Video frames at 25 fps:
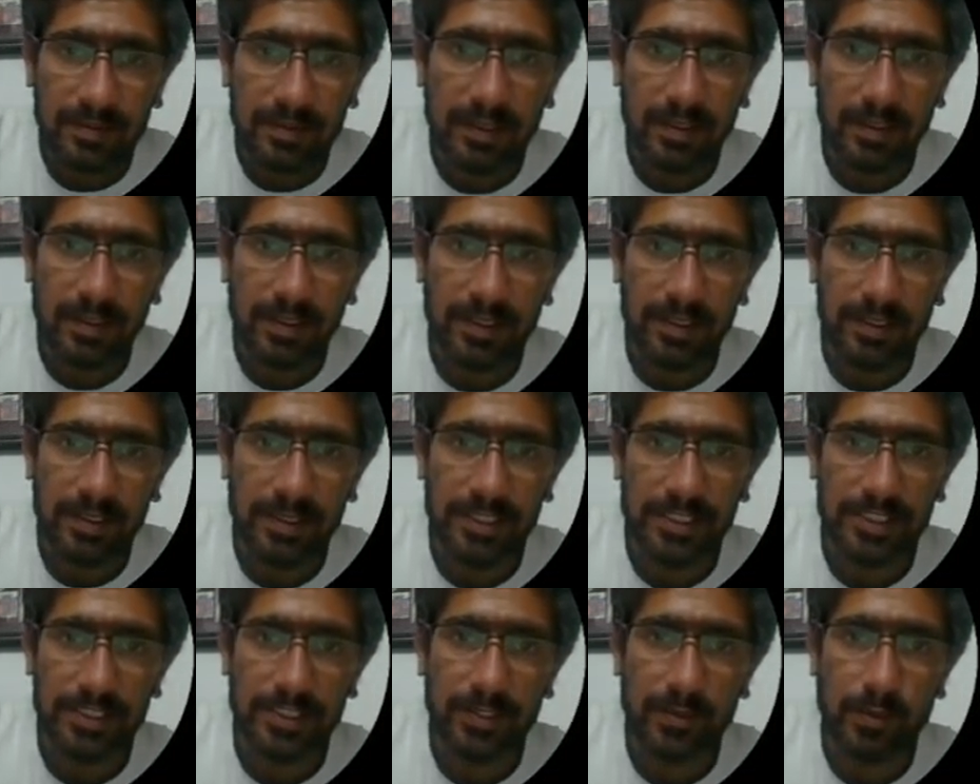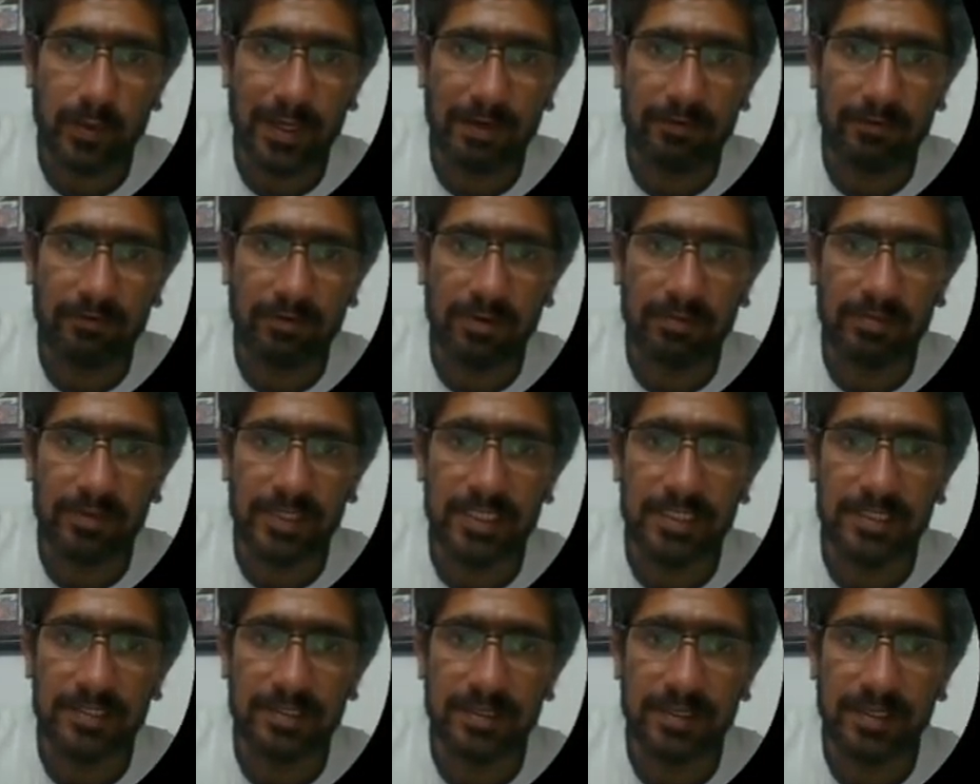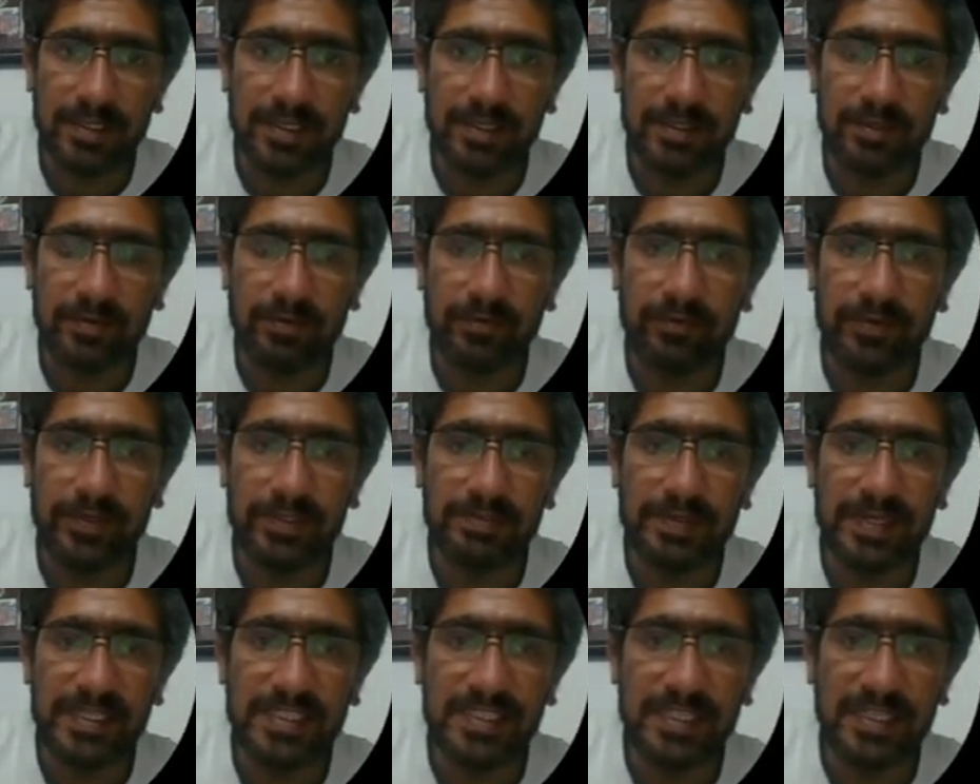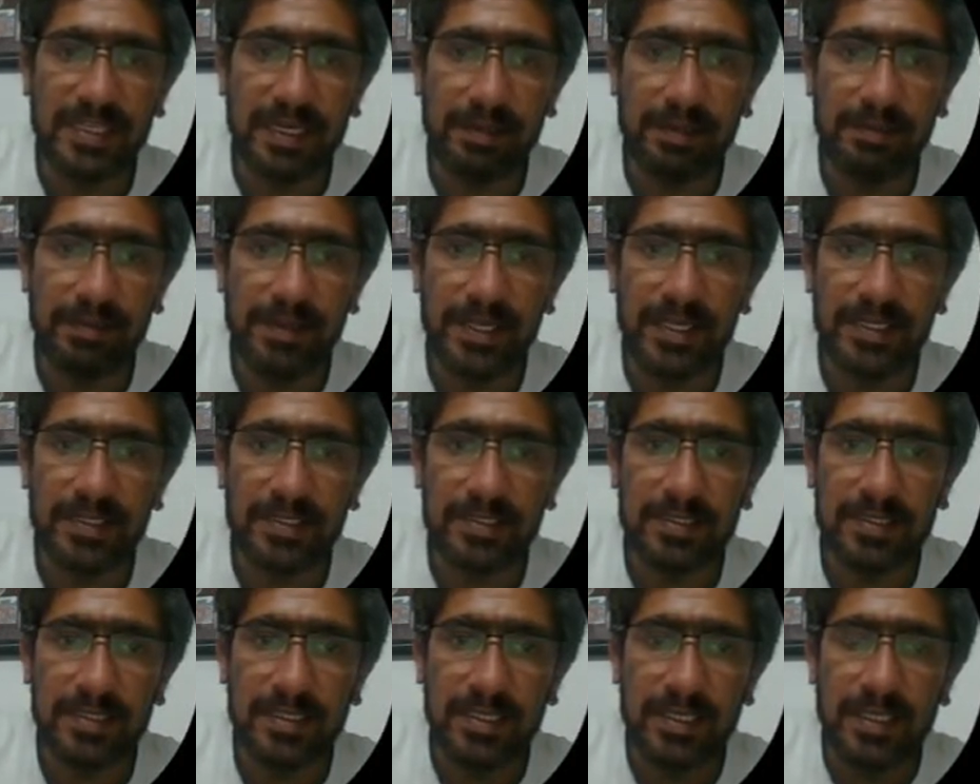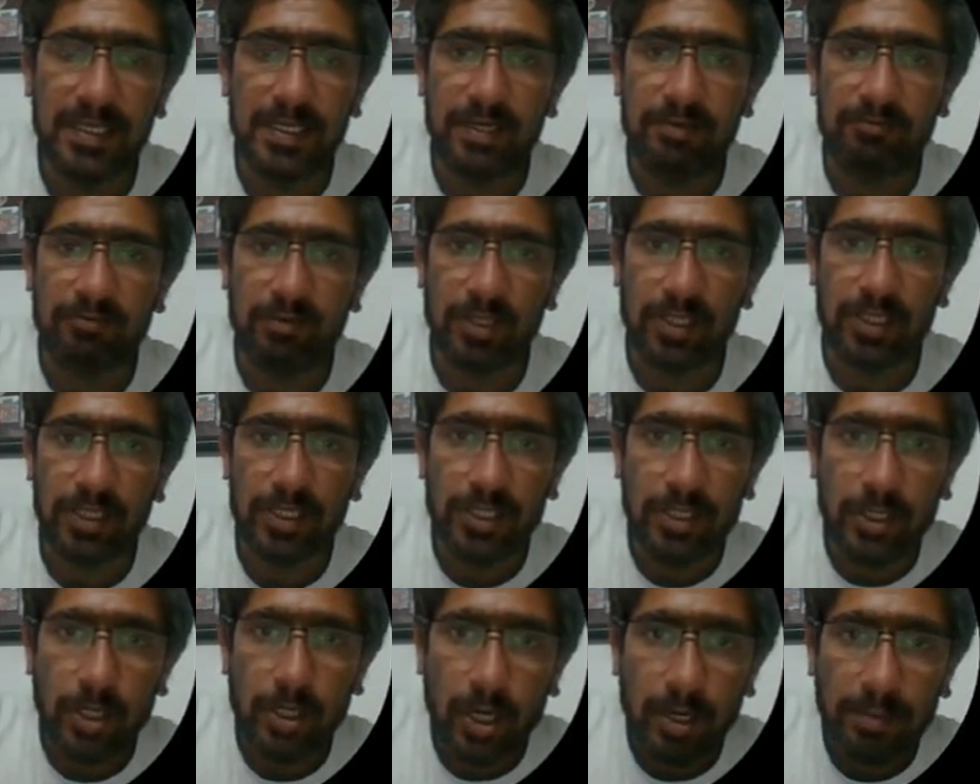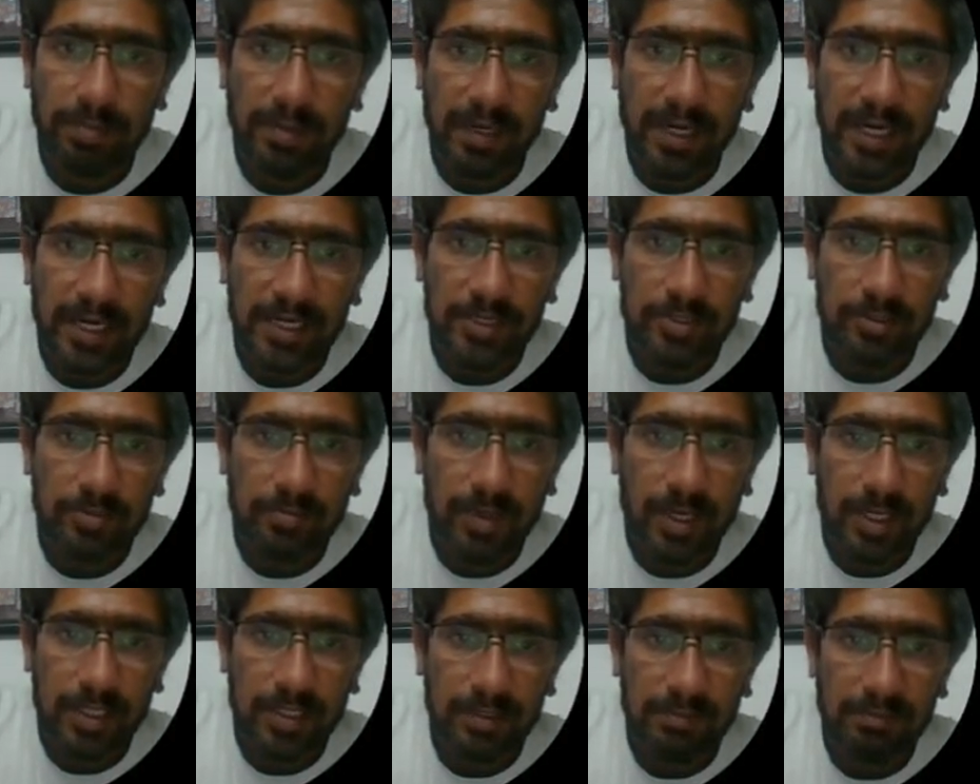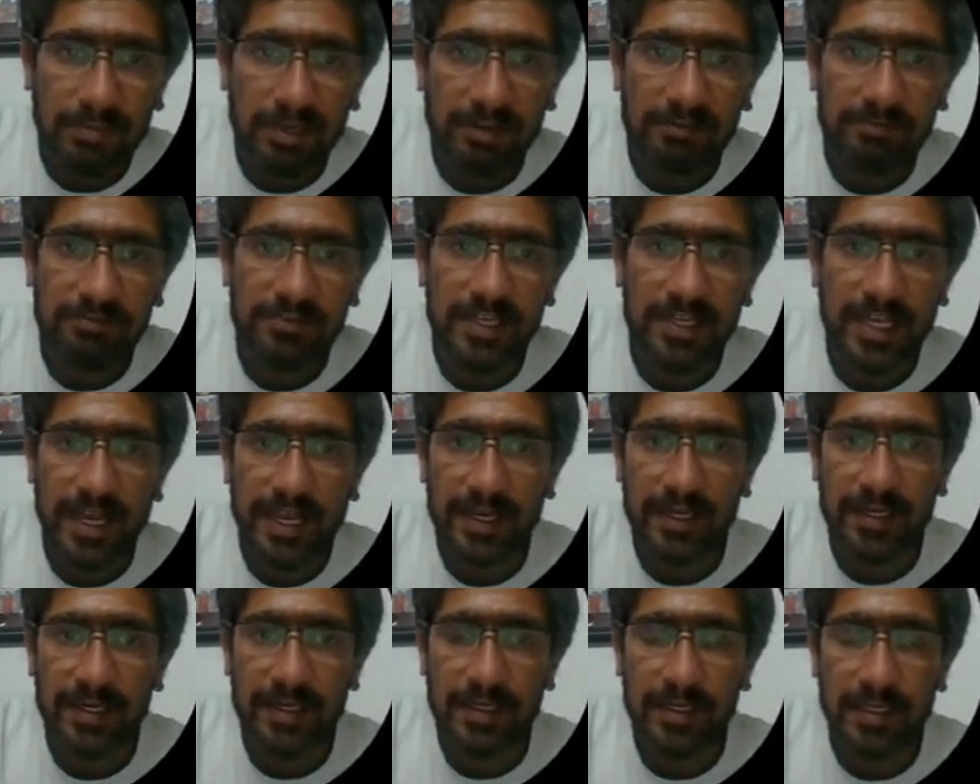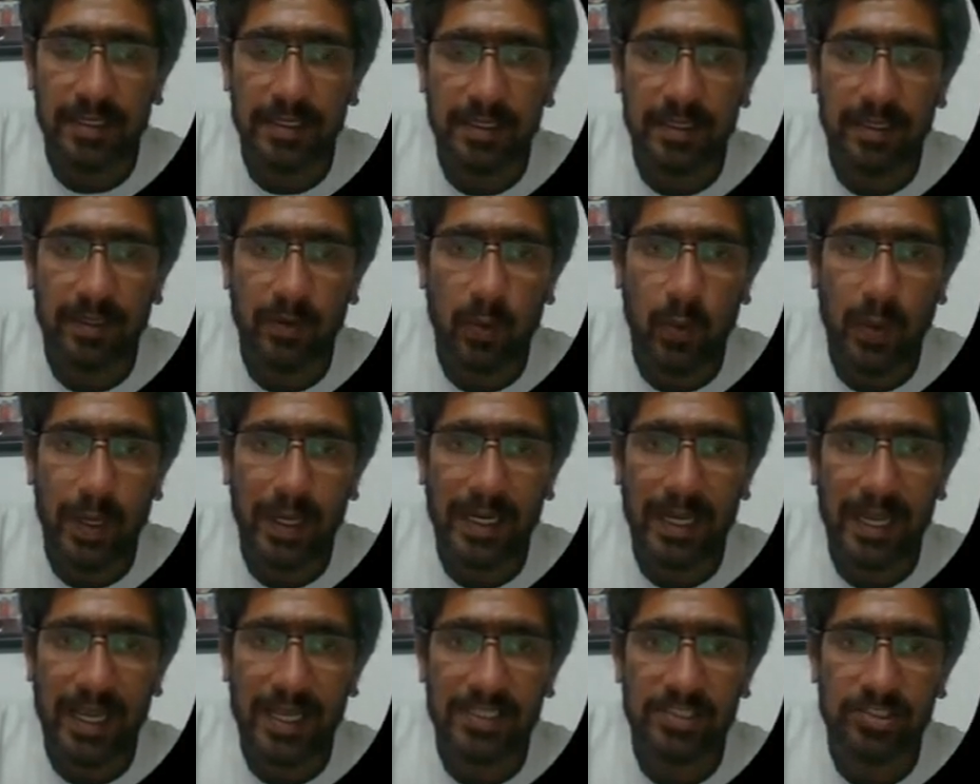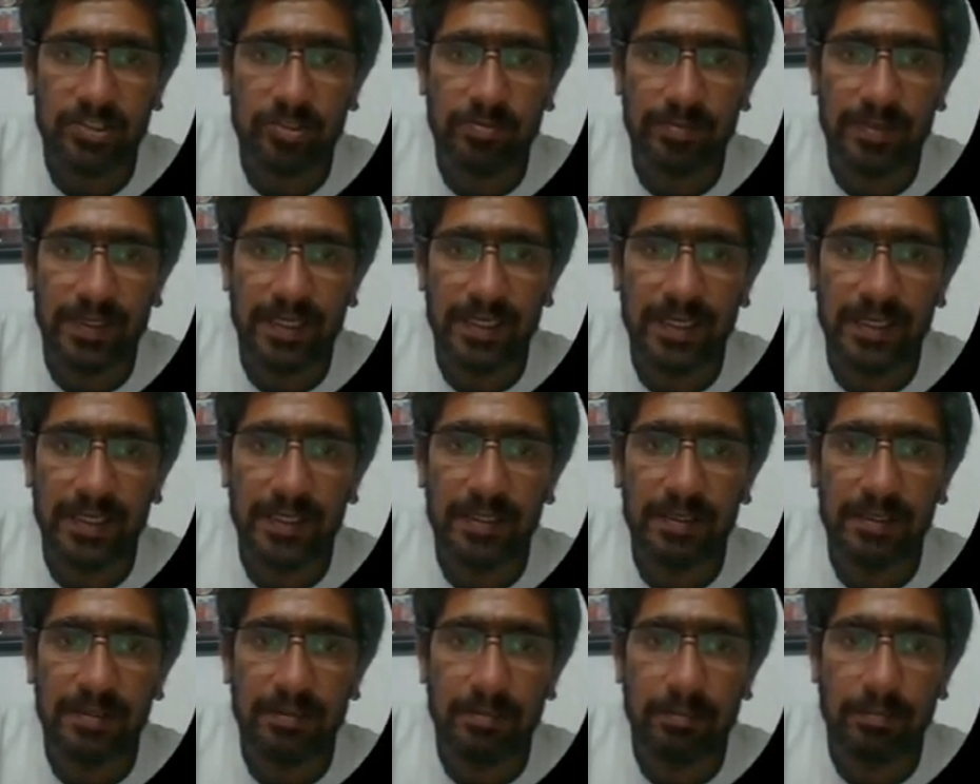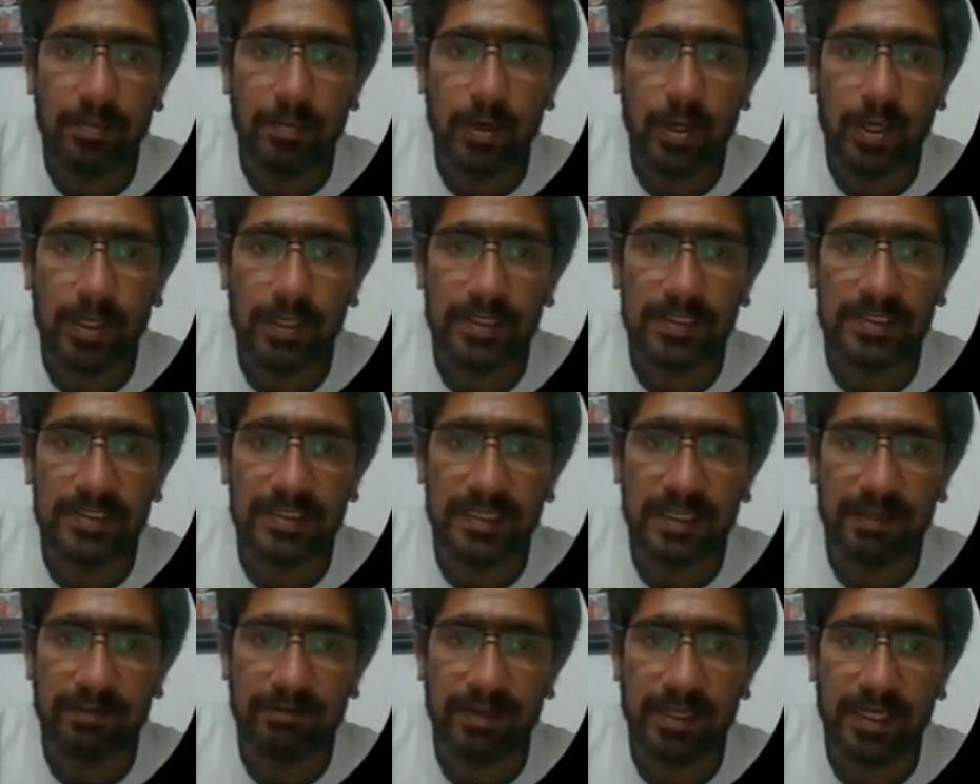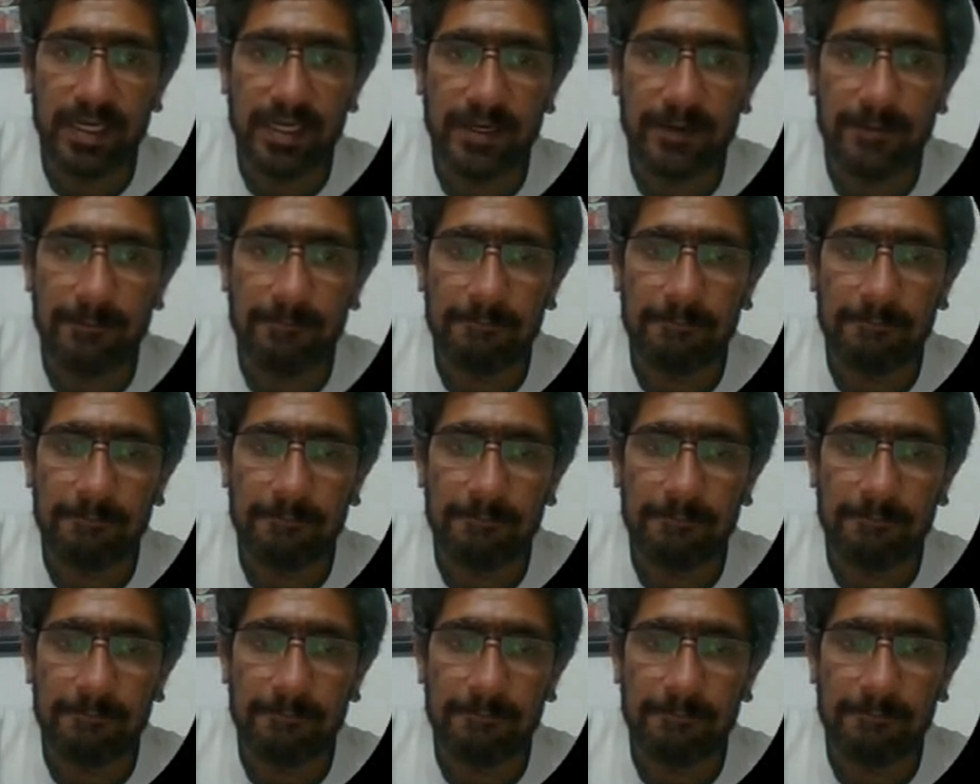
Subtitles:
the digit 1 from these three, which basically means for the top right to bottom left diagonal, the one has to be in box 7.